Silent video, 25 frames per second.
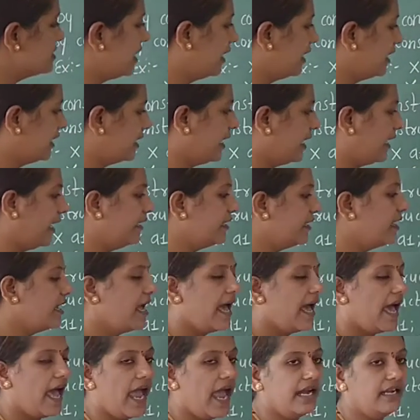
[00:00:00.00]
is
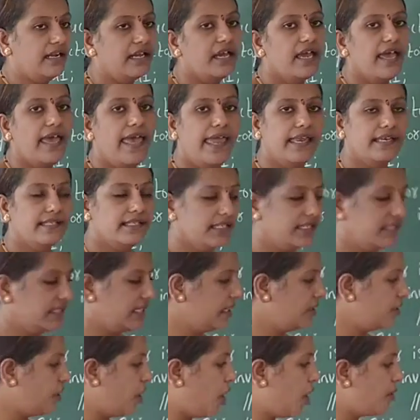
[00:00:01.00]
declared and
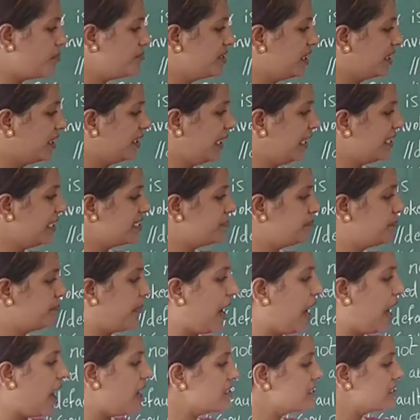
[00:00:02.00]
existing object is
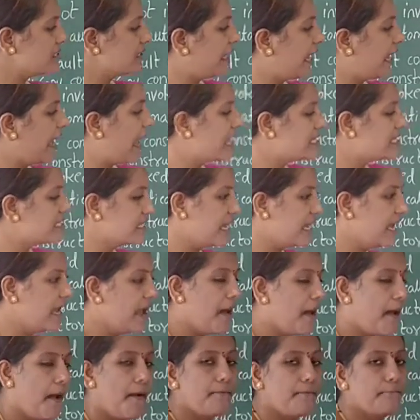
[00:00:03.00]
passed as a
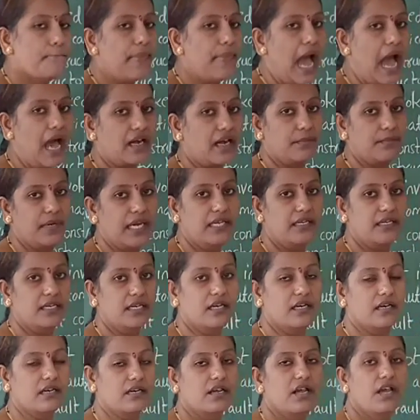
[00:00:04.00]

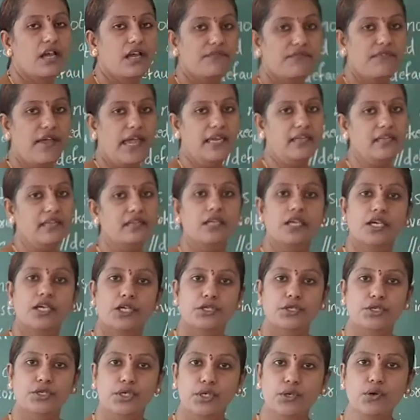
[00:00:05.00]
parameter.
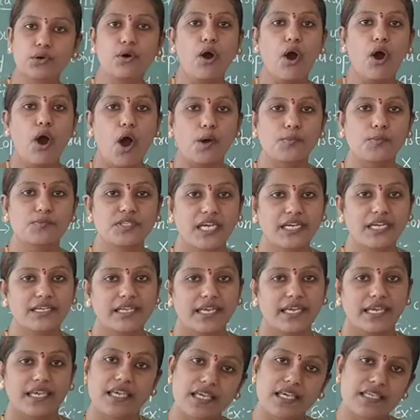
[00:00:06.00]
When new
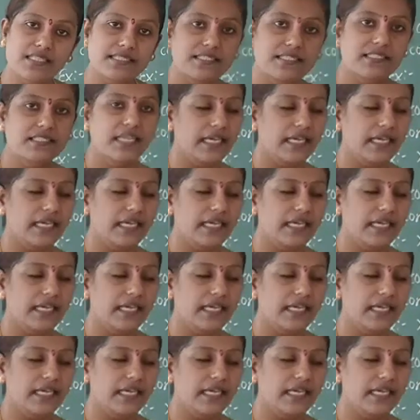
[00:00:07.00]
object is